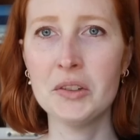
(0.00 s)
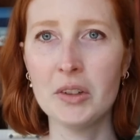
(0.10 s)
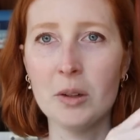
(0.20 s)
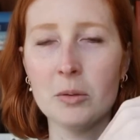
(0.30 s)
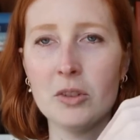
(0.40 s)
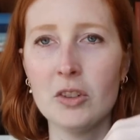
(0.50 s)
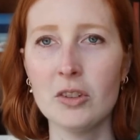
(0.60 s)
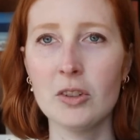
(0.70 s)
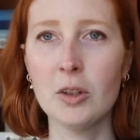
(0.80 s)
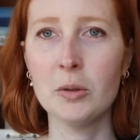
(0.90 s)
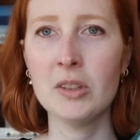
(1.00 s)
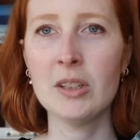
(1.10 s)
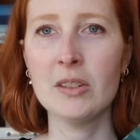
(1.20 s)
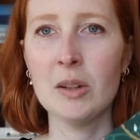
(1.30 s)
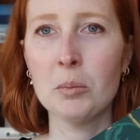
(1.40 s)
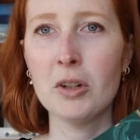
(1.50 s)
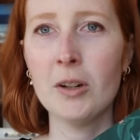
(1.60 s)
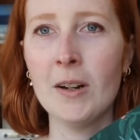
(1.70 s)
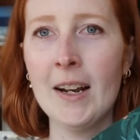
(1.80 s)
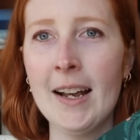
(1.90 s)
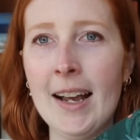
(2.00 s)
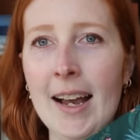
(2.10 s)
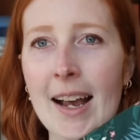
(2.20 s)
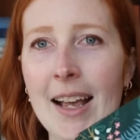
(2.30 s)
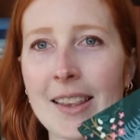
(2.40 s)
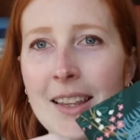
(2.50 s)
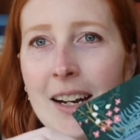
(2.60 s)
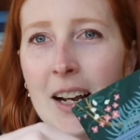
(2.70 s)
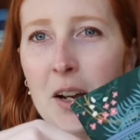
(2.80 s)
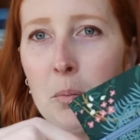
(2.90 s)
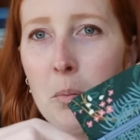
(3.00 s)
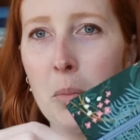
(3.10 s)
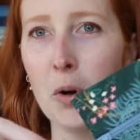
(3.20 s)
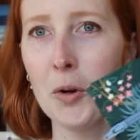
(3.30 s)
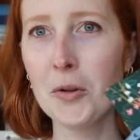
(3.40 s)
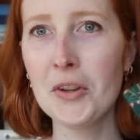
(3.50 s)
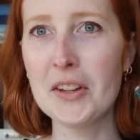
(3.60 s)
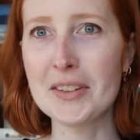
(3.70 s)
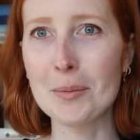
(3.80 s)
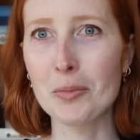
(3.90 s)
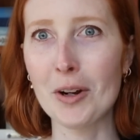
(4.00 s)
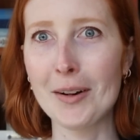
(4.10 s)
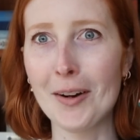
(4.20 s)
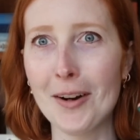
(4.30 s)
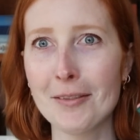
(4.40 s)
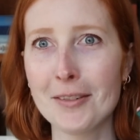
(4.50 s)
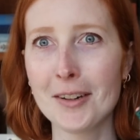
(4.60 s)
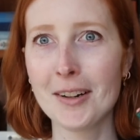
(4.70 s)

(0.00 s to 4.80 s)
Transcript: So I was just closing the zipper, and then I pulled the zip right off.